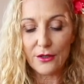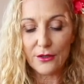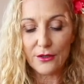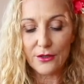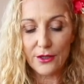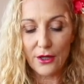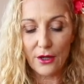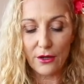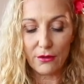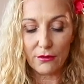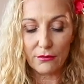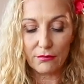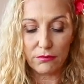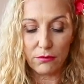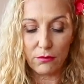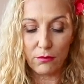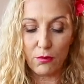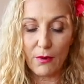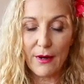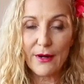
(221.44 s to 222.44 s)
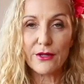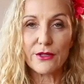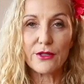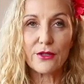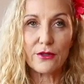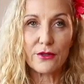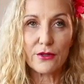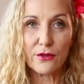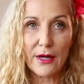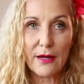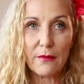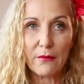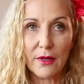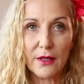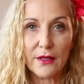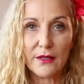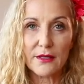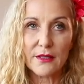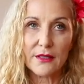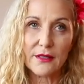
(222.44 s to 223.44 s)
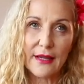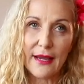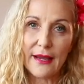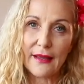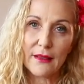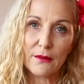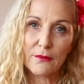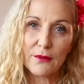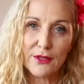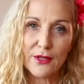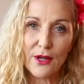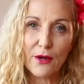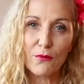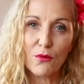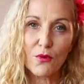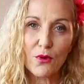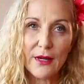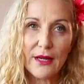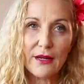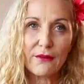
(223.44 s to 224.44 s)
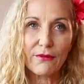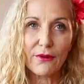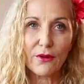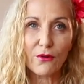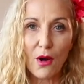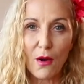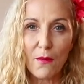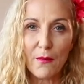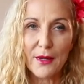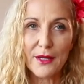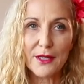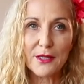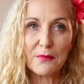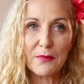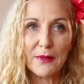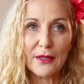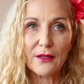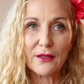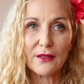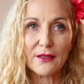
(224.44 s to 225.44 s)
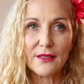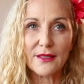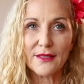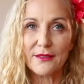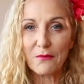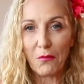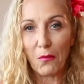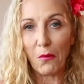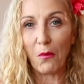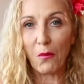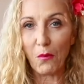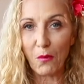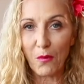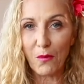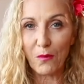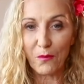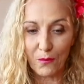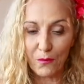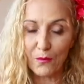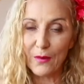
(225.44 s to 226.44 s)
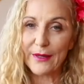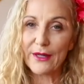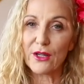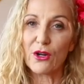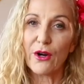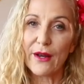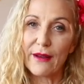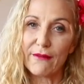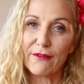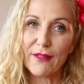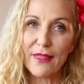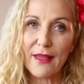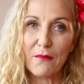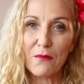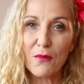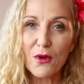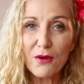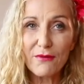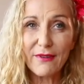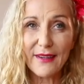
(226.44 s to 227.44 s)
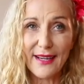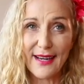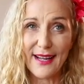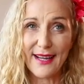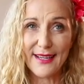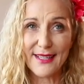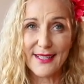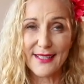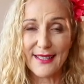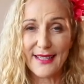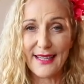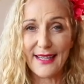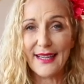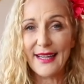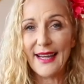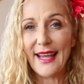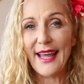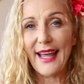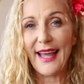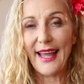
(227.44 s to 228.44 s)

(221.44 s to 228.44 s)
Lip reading: So 1 or 2 treatments, and there was no more need for grommets because we'd got everything moving nicely,